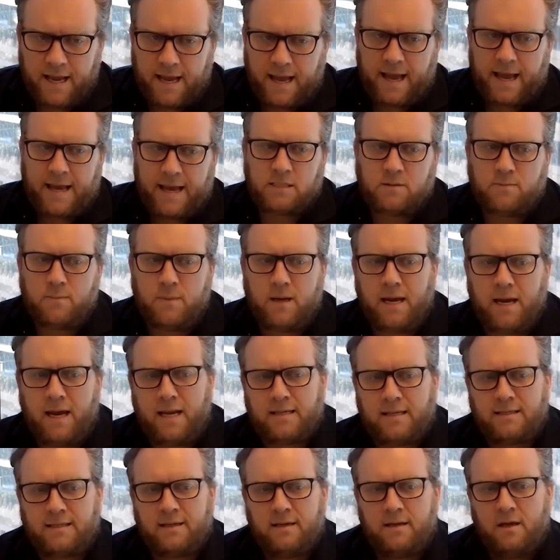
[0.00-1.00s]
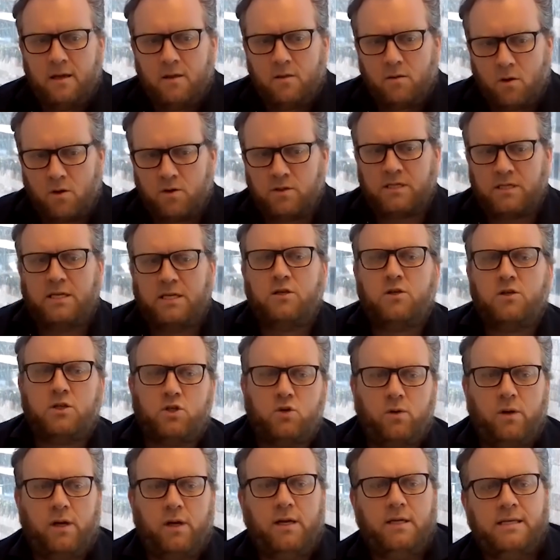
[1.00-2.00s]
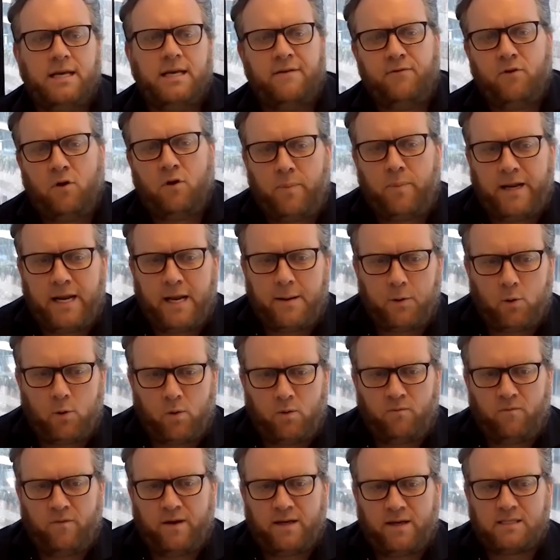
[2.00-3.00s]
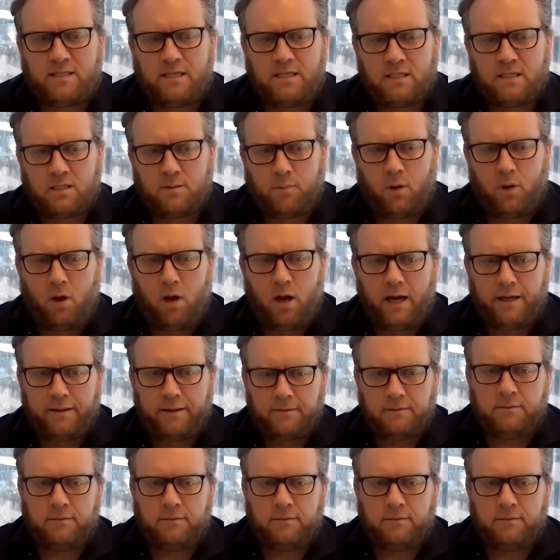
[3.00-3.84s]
has meant those industries have not been able to invest in supply.